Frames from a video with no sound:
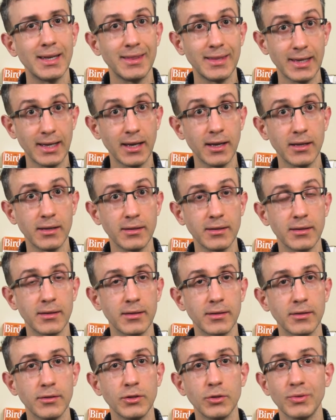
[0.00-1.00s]
In the
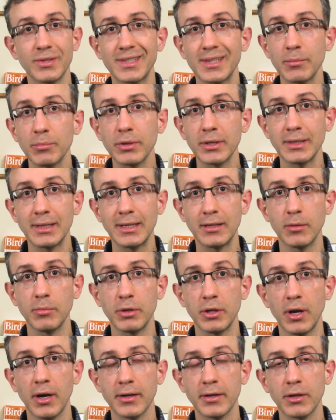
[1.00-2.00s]
end, you simply need
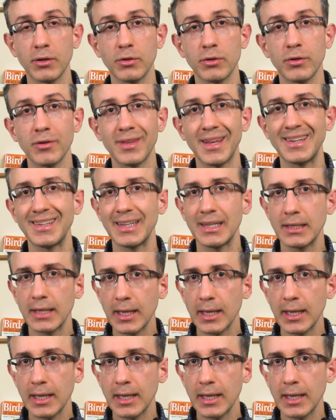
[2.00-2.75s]
a binocular that